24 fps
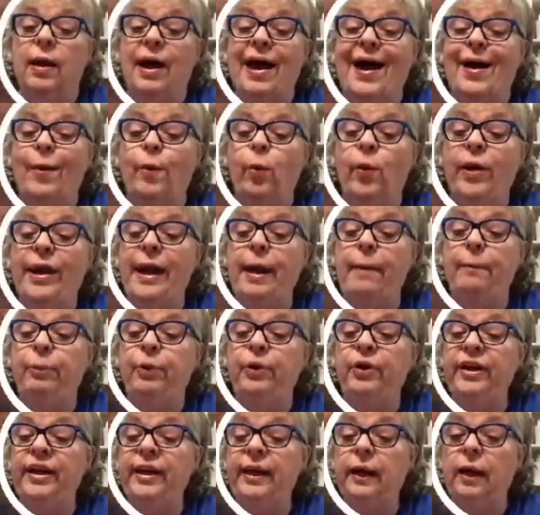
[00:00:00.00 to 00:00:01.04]
when I
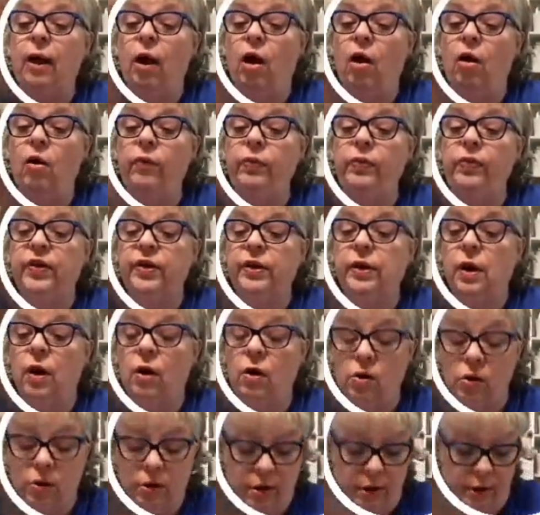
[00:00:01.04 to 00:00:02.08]
put it on the
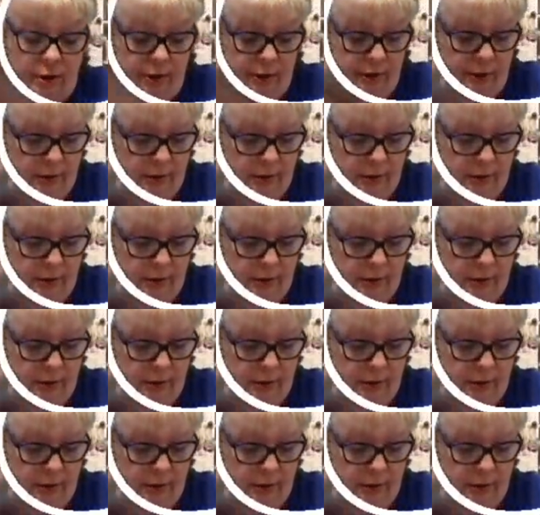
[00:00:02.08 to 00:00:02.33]
card,